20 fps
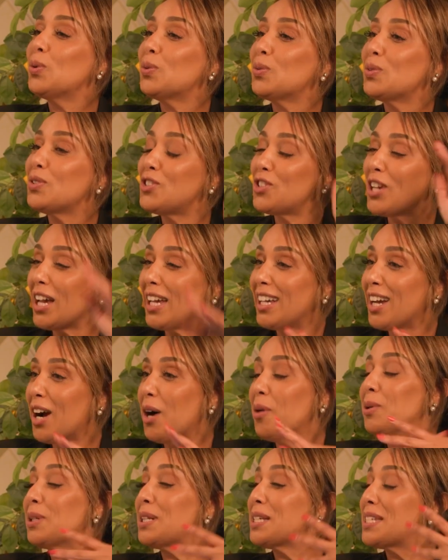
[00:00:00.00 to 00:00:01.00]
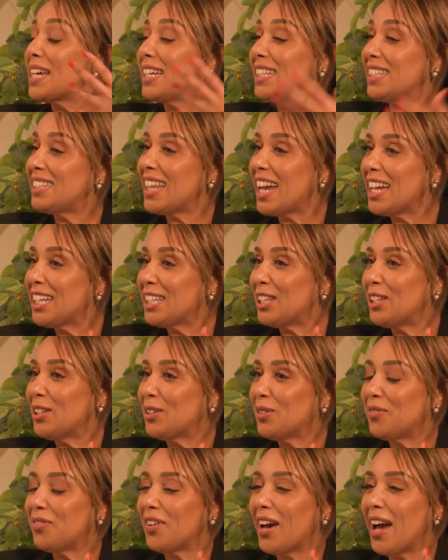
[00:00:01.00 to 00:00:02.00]
Well, Jake, I want to say thank
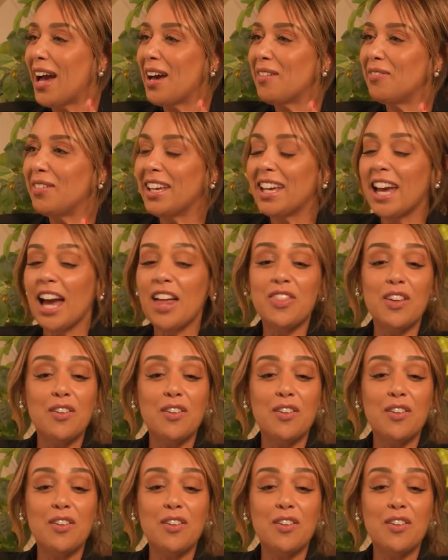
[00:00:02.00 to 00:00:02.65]
you for having